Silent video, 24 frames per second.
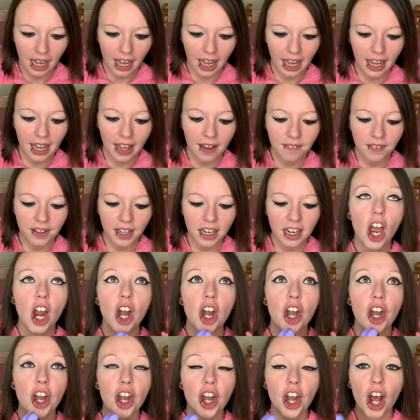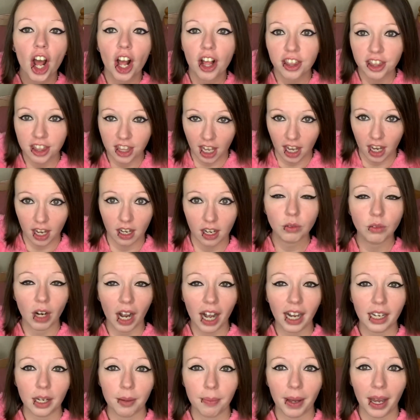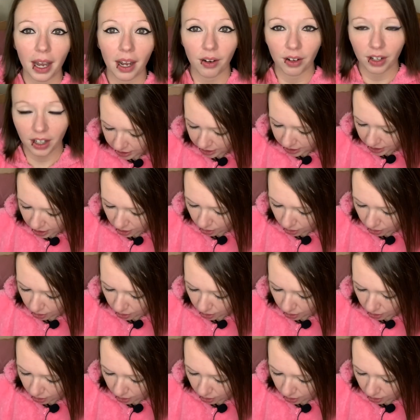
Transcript: I have like nothing rocket power. The